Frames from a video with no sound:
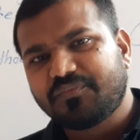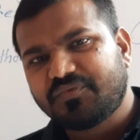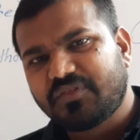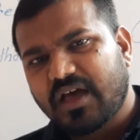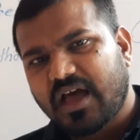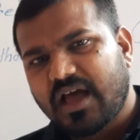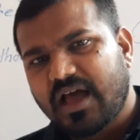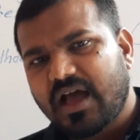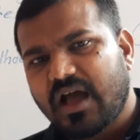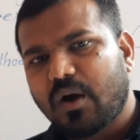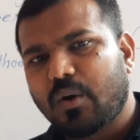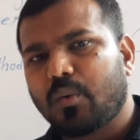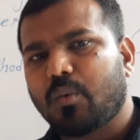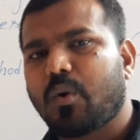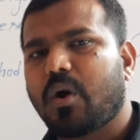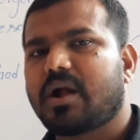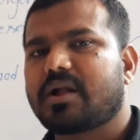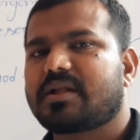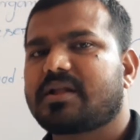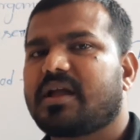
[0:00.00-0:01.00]
the
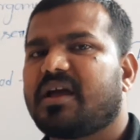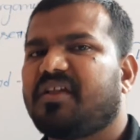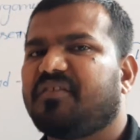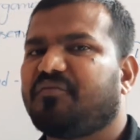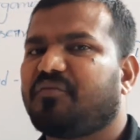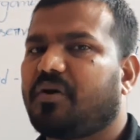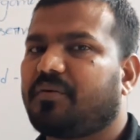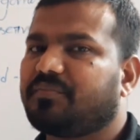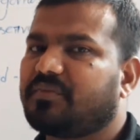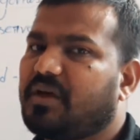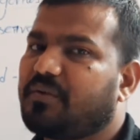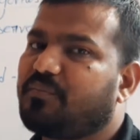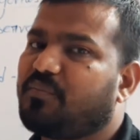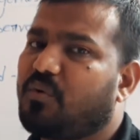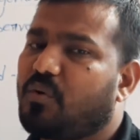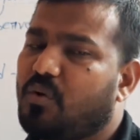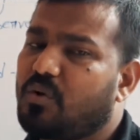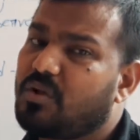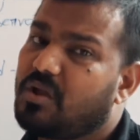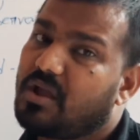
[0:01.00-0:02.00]
water from the
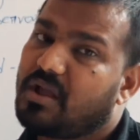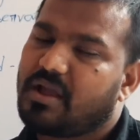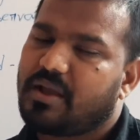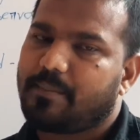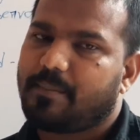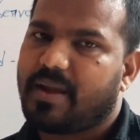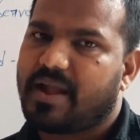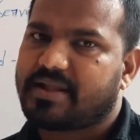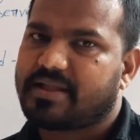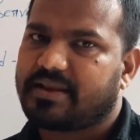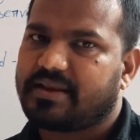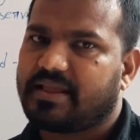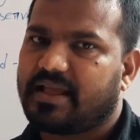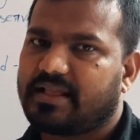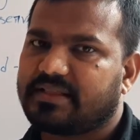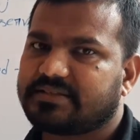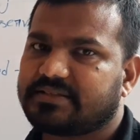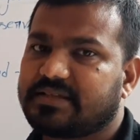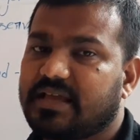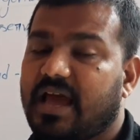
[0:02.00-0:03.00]
food
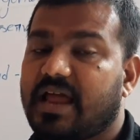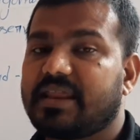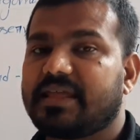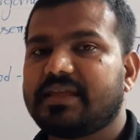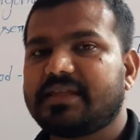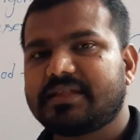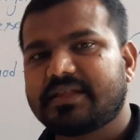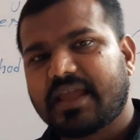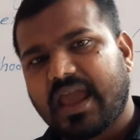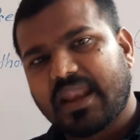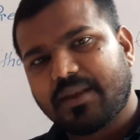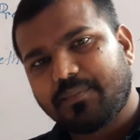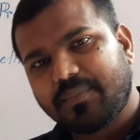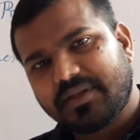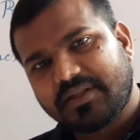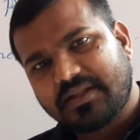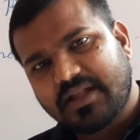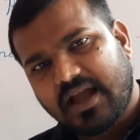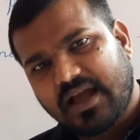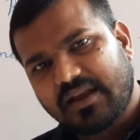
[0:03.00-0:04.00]
materials. And it can
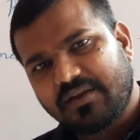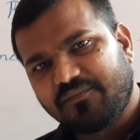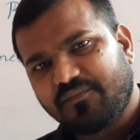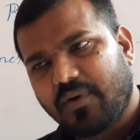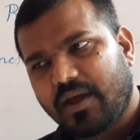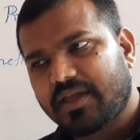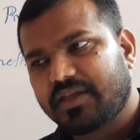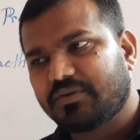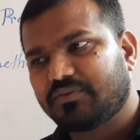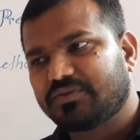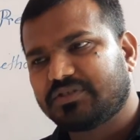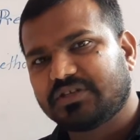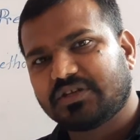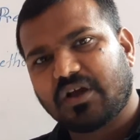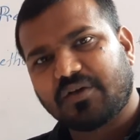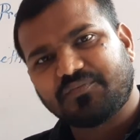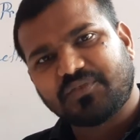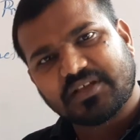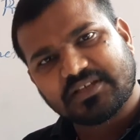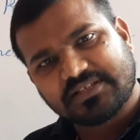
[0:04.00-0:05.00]
be done by
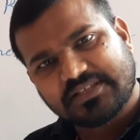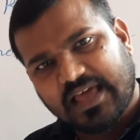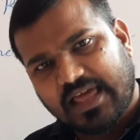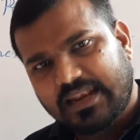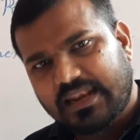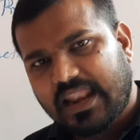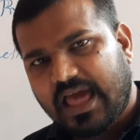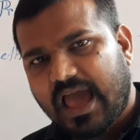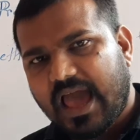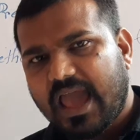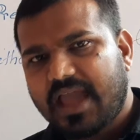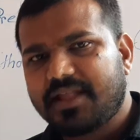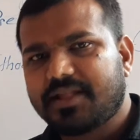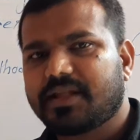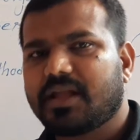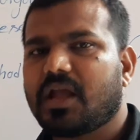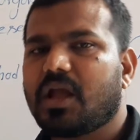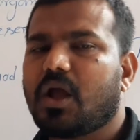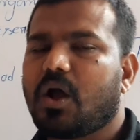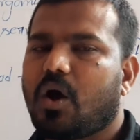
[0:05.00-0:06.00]
using of the sunlight
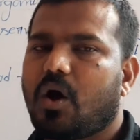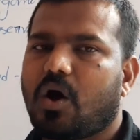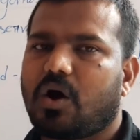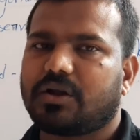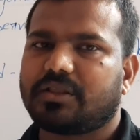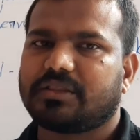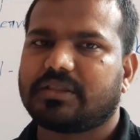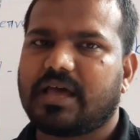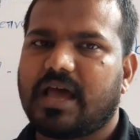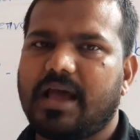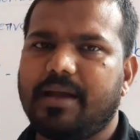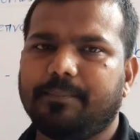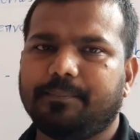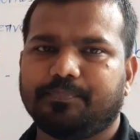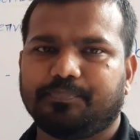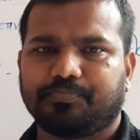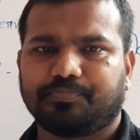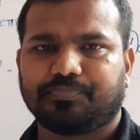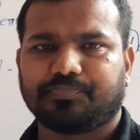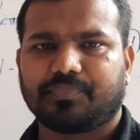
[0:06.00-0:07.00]
or
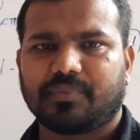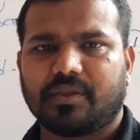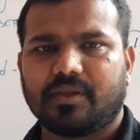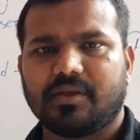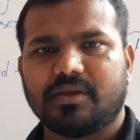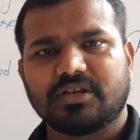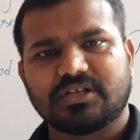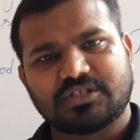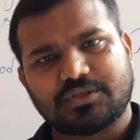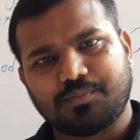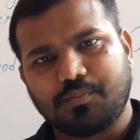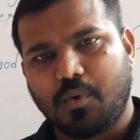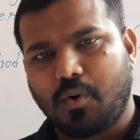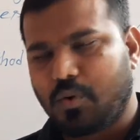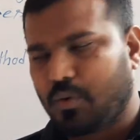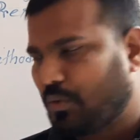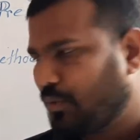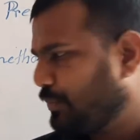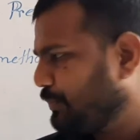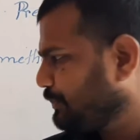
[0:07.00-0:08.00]
the
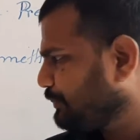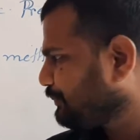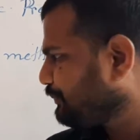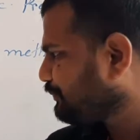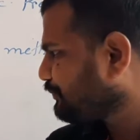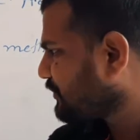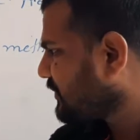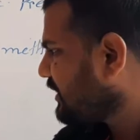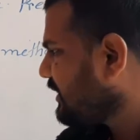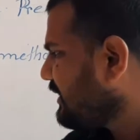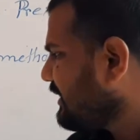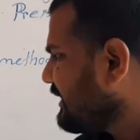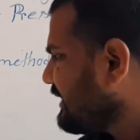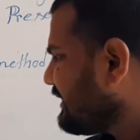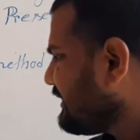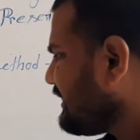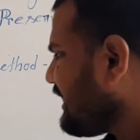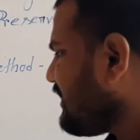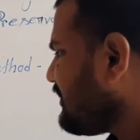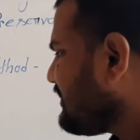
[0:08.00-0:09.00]
smoke.
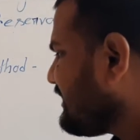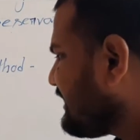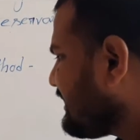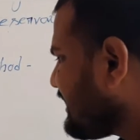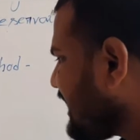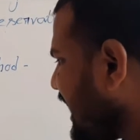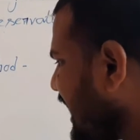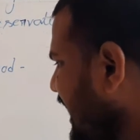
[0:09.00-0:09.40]
Now the